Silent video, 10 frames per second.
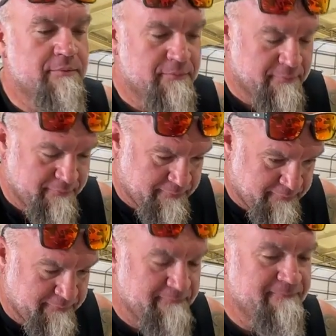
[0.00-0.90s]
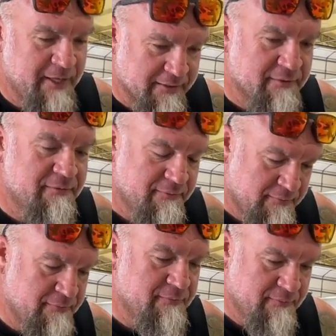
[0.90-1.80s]
whenever the bell
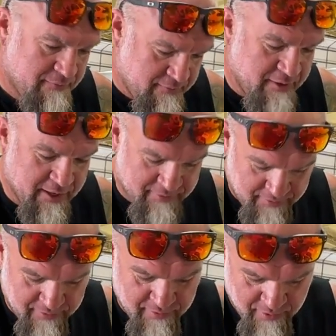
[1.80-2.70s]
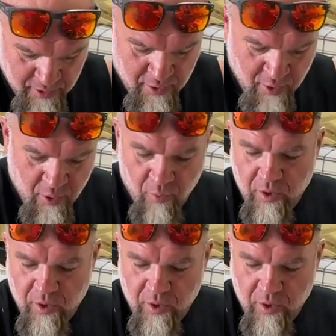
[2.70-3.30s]
tried to fall off of the transmission in California.